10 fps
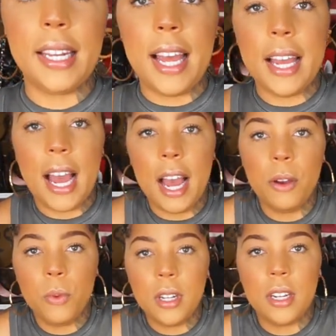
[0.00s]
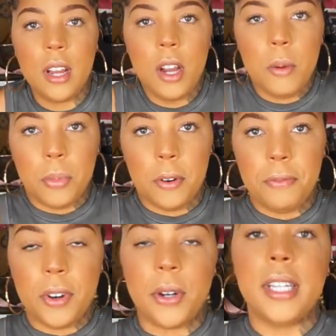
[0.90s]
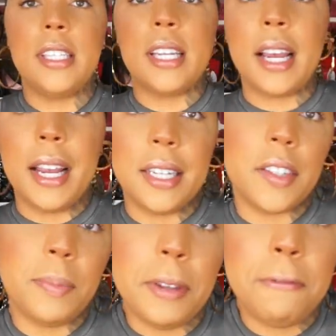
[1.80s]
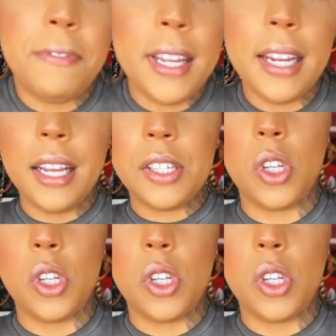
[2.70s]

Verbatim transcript: Like I would prefer it to kind of be fitting.